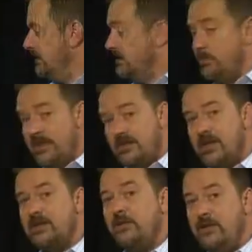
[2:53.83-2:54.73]
So within
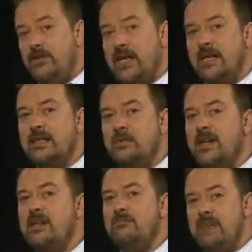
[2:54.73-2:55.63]
just a few seconds,
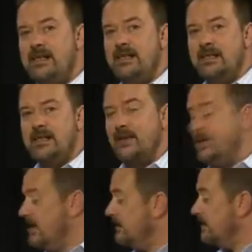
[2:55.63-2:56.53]
we can immediately
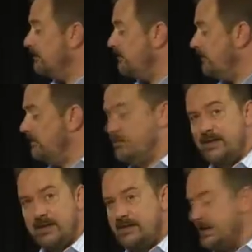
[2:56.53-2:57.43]
tell there's a problem
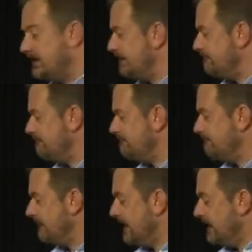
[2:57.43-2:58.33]
with the system.
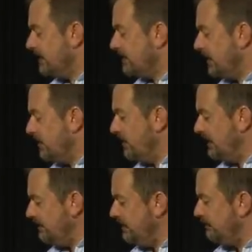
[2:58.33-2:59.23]
So
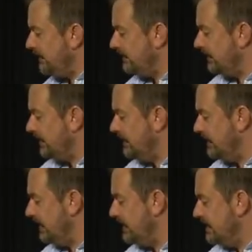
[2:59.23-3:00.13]
let me press
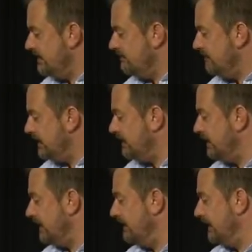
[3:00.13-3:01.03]
the uh, measure
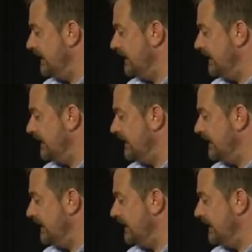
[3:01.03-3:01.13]
button